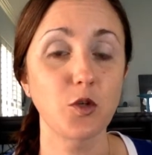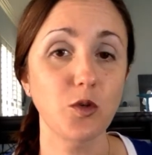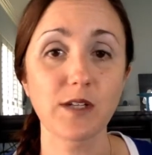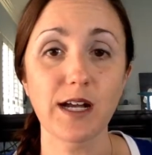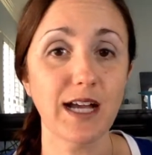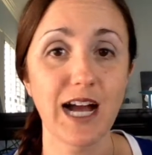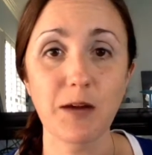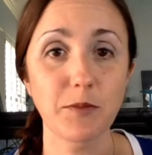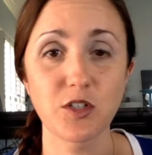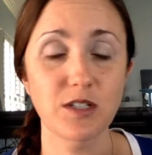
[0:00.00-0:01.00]

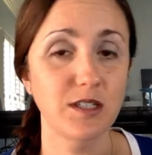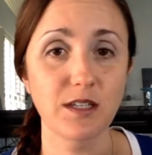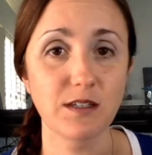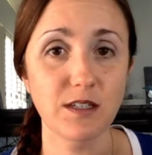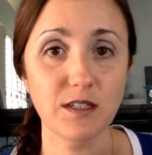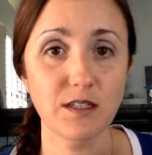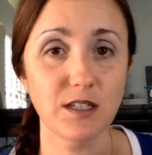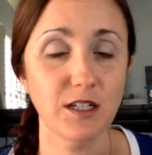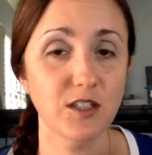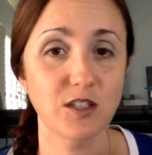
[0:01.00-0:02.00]
Google.com is just the
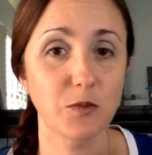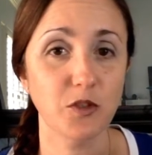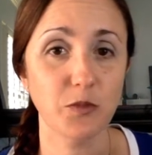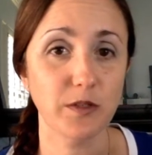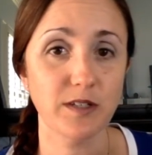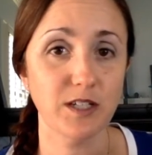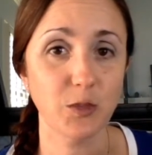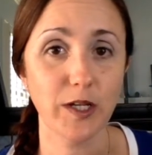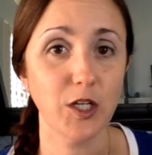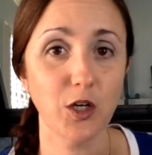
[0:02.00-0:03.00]
easiest and it's the most
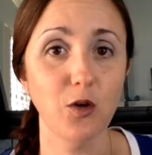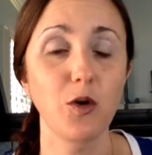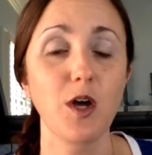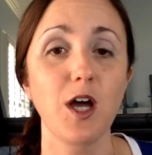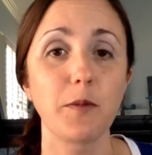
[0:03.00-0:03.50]
precise way to go.